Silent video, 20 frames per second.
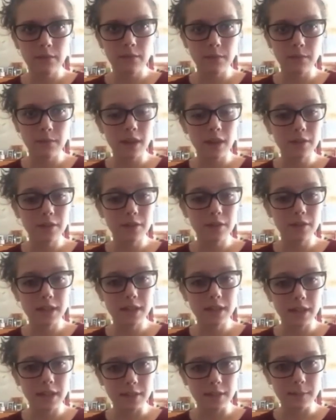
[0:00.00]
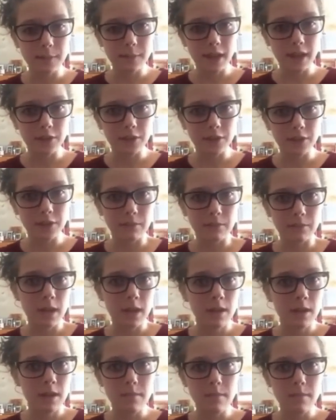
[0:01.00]
From the other side of the
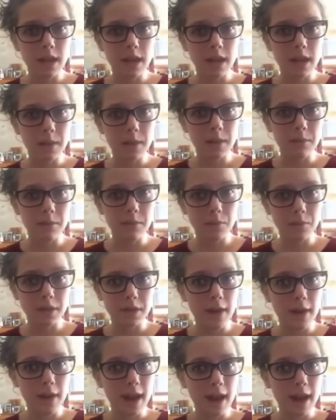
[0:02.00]
spectrum, many people want to